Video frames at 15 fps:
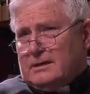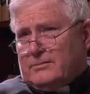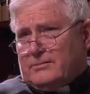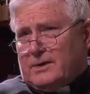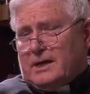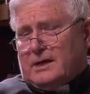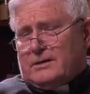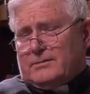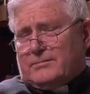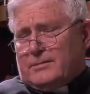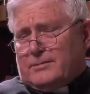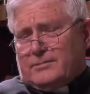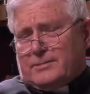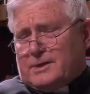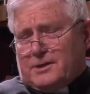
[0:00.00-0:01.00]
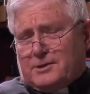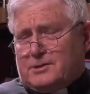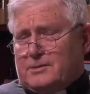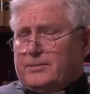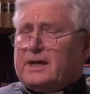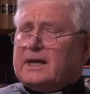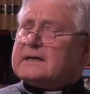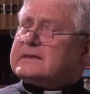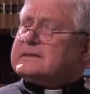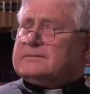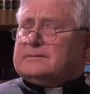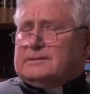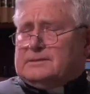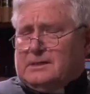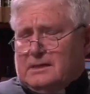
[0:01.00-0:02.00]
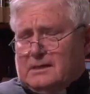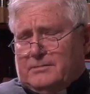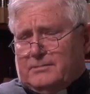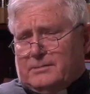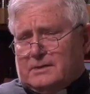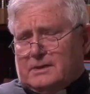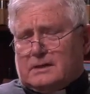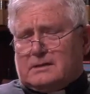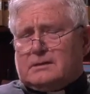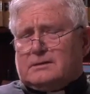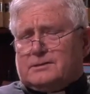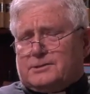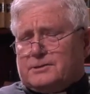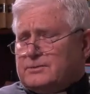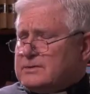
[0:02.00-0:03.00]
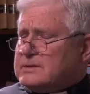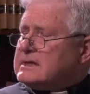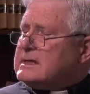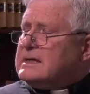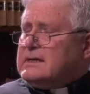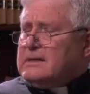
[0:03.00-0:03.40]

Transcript: really takes you back to the time that the Jews